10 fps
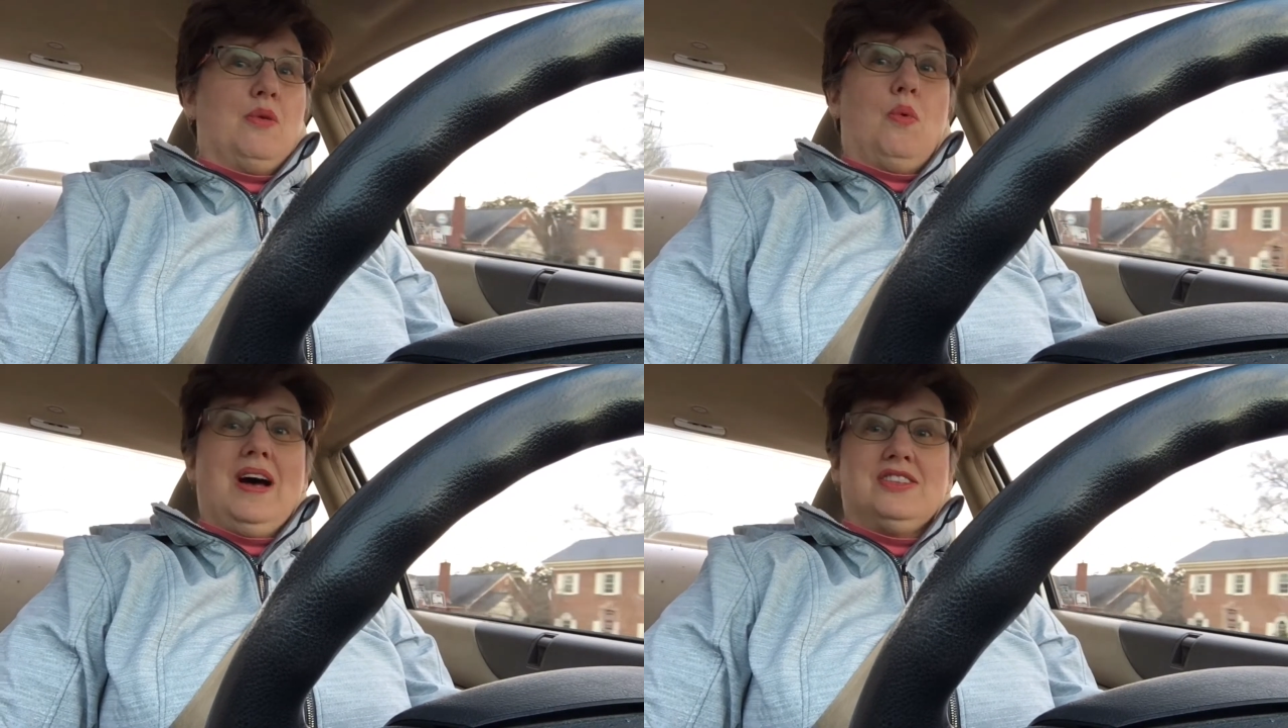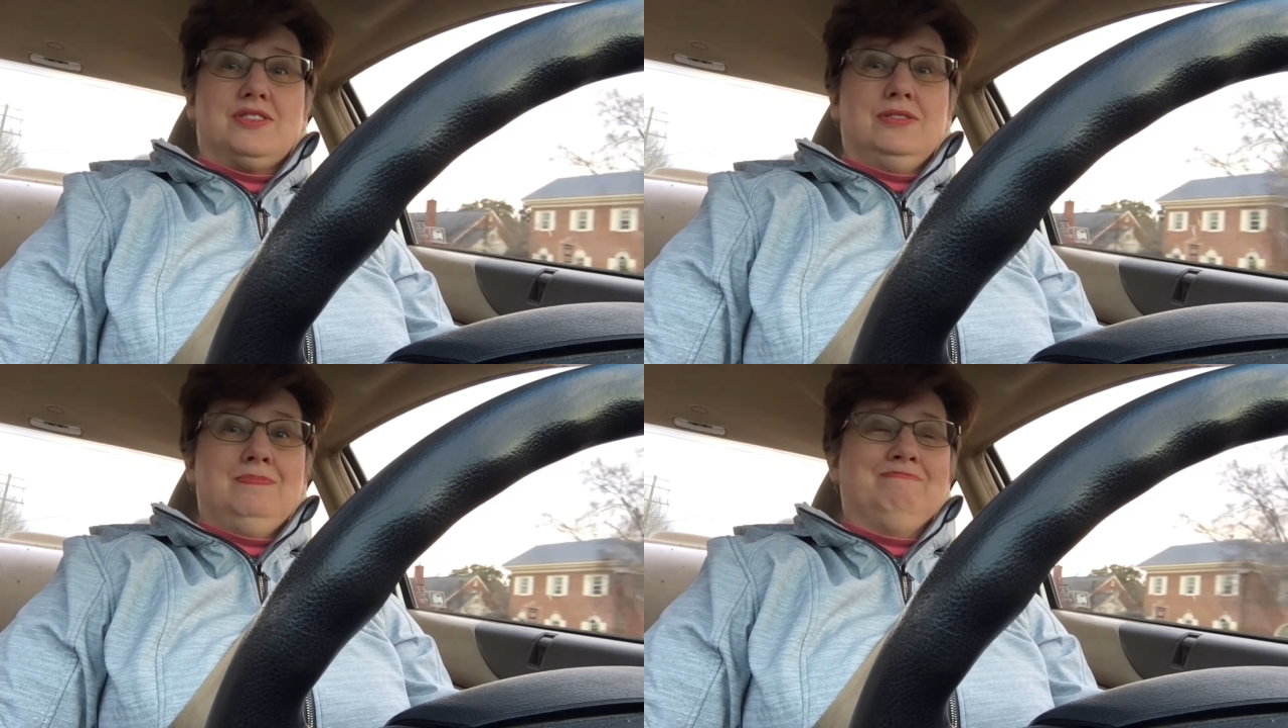
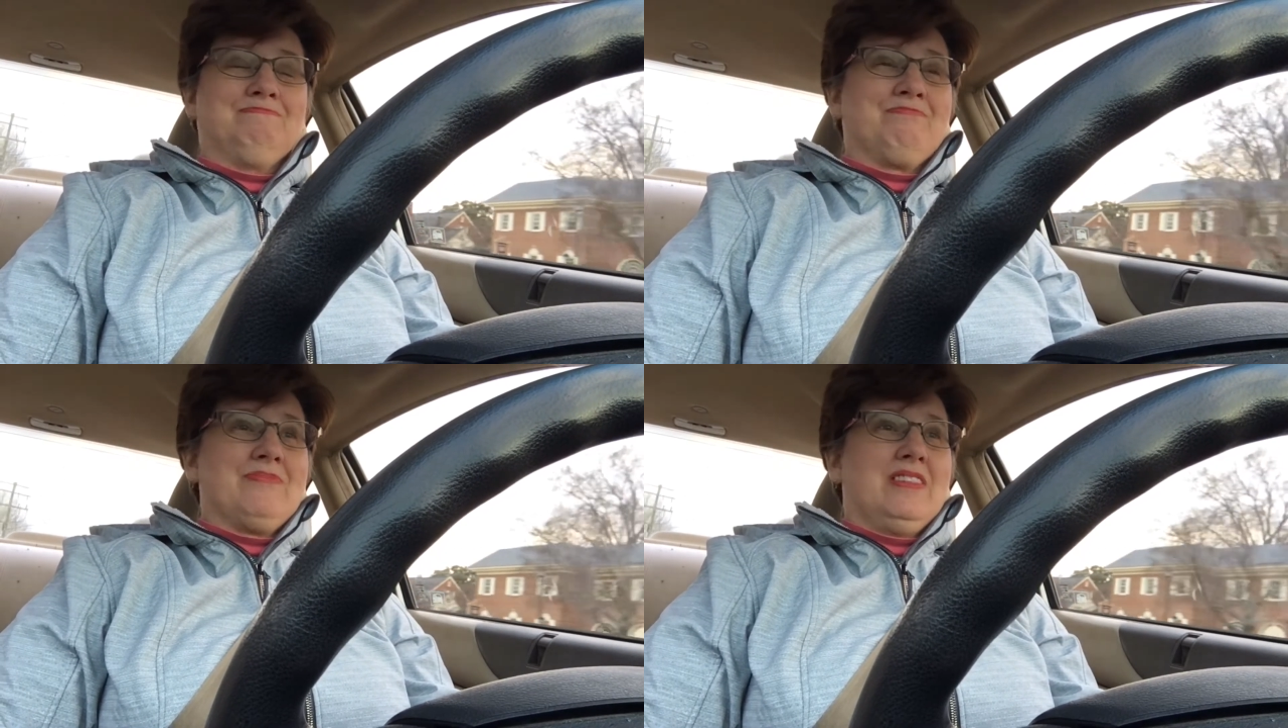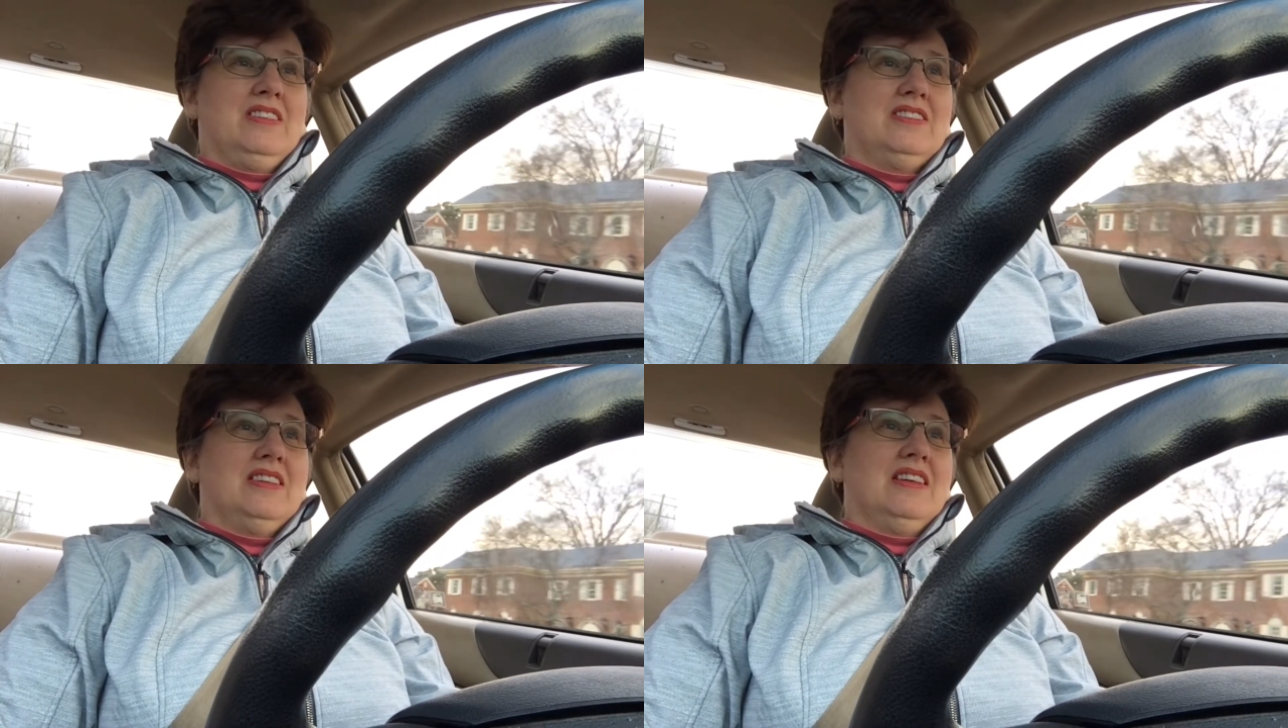wassail
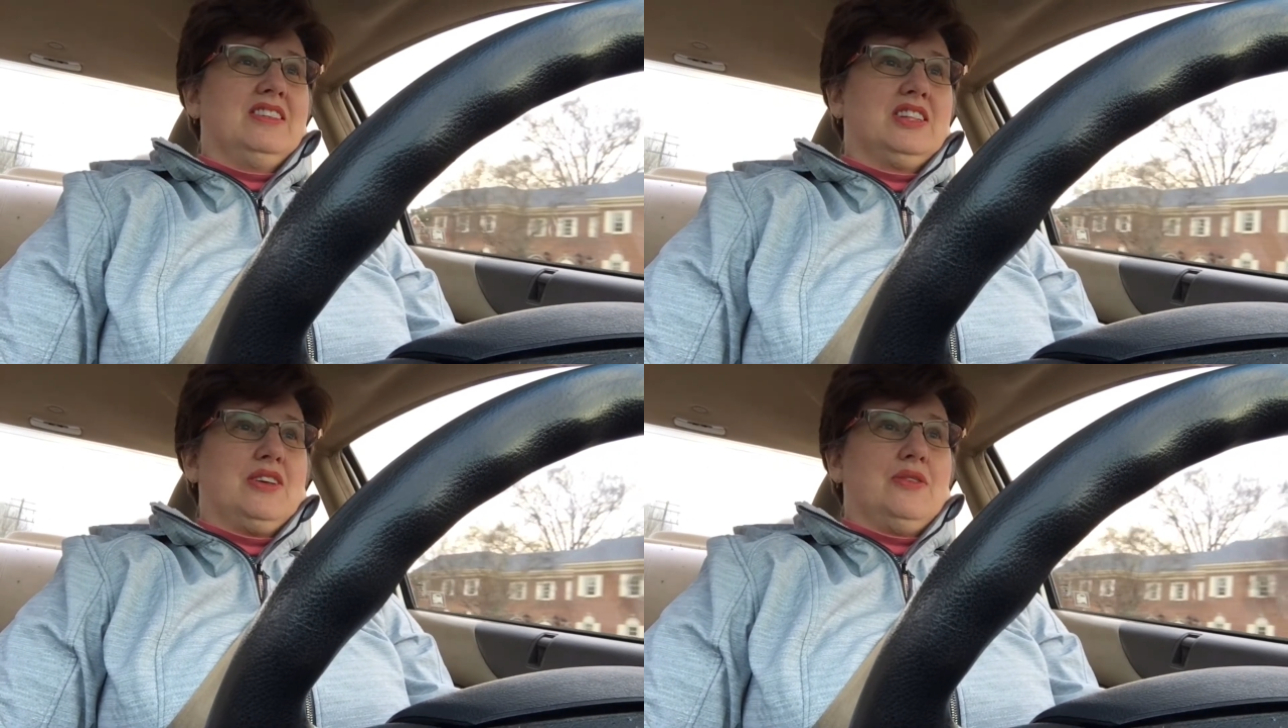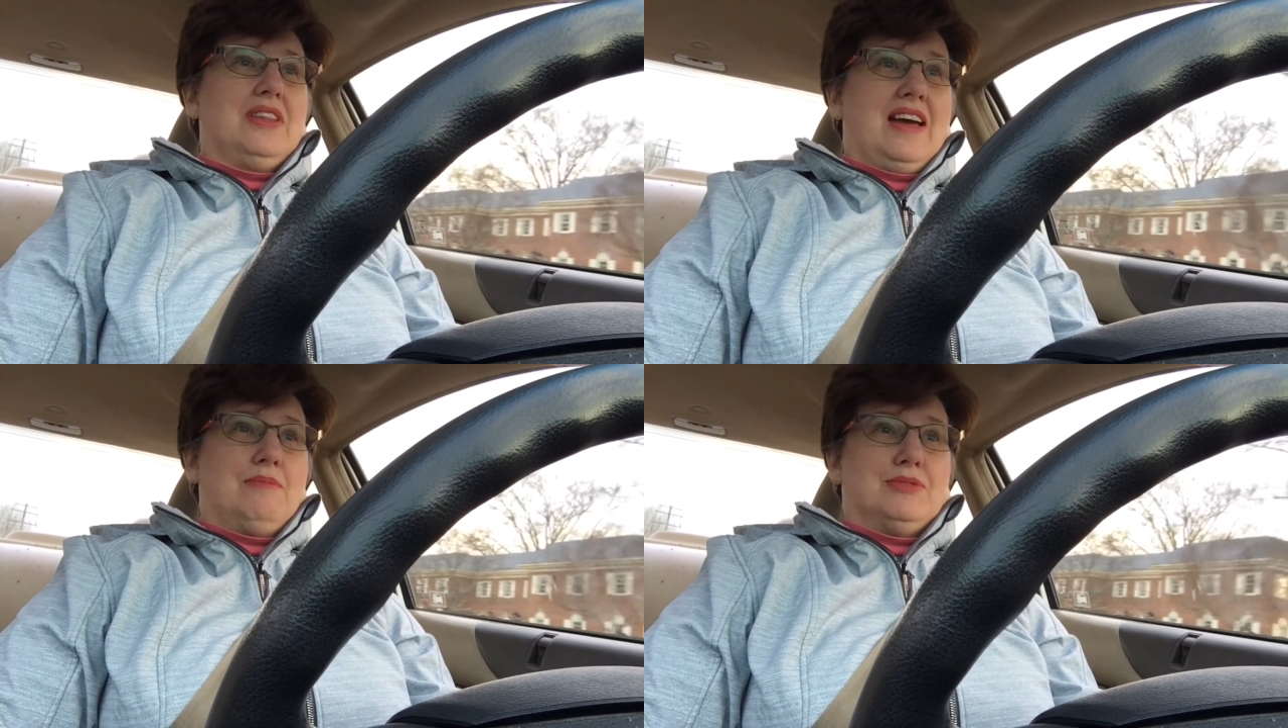to go
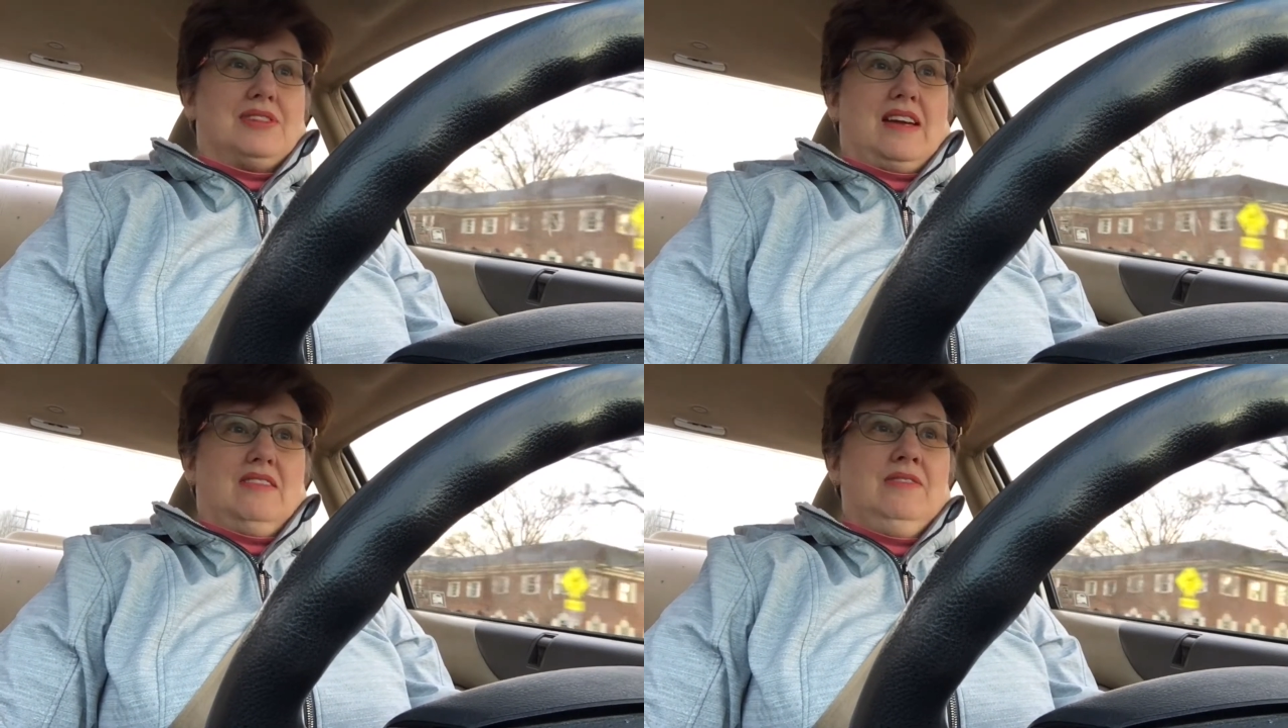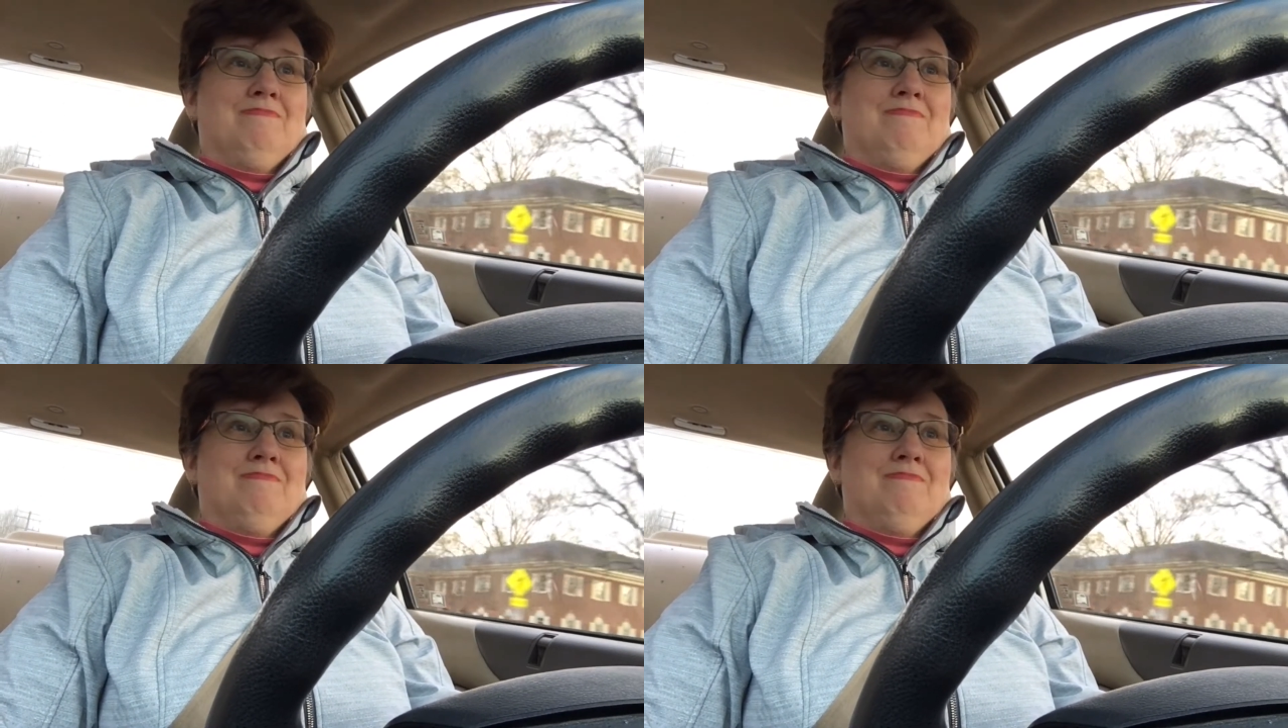with apple cider.